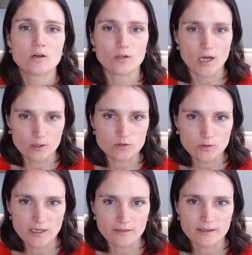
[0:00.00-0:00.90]
on how to
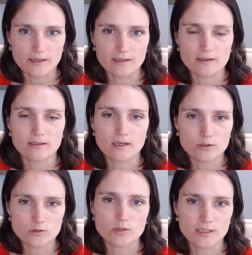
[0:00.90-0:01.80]
get there and
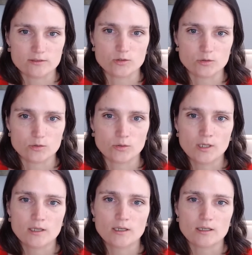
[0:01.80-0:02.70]
how to get to
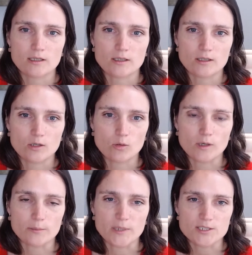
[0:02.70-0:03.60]

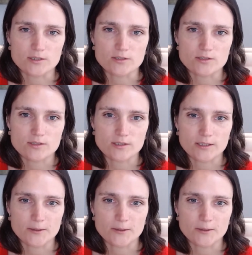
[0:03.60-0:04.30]
lower emissions.